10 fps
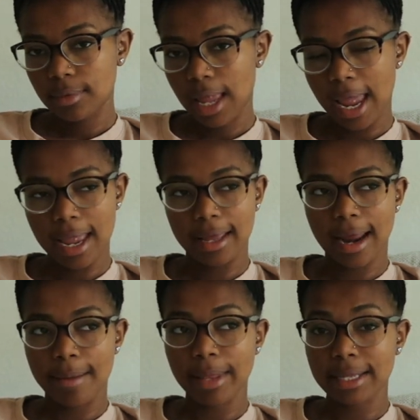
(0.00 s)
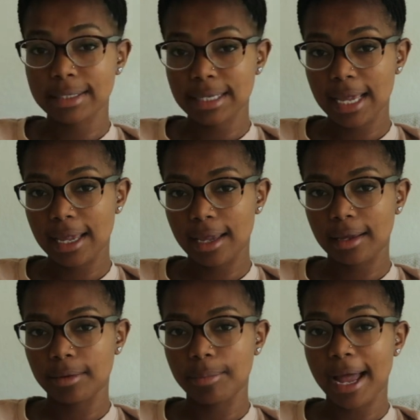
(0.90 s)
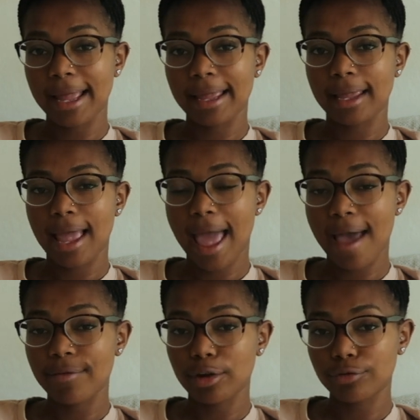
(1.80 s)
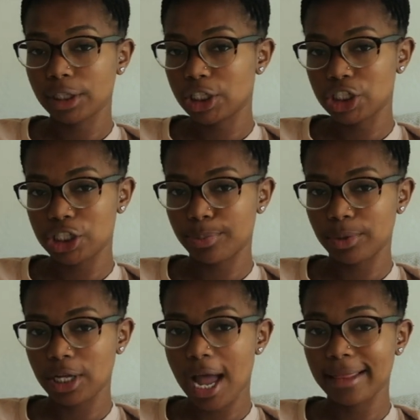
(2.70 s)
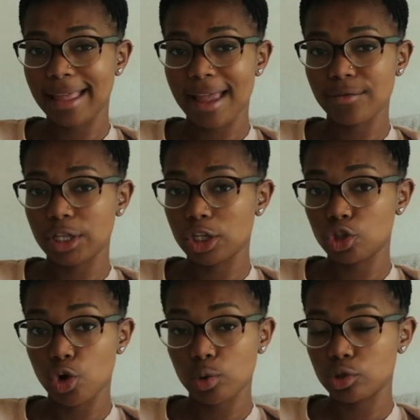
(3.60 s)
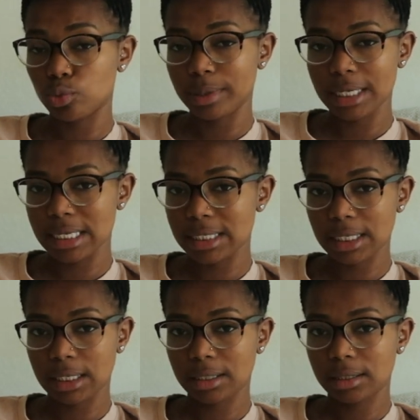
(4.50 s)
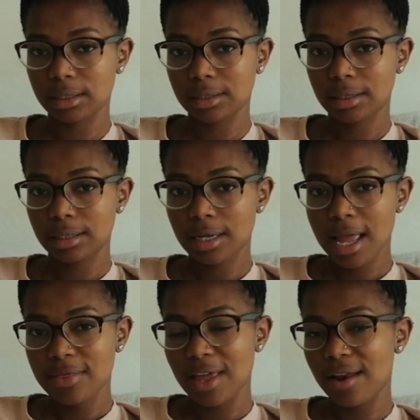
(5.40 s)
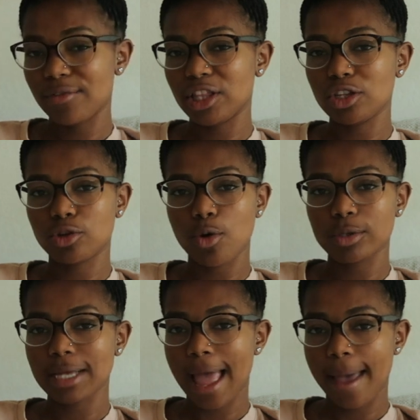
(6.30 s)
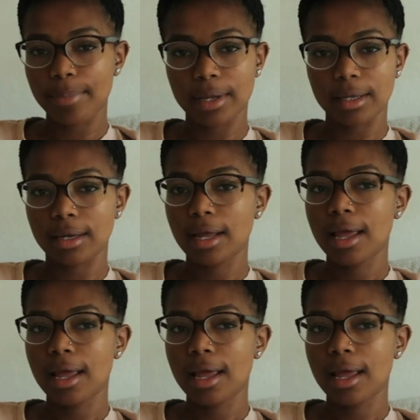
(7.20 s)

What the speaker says: And I'm not saying by having a relationship with God that everything's going to be easy, that everything's going to happen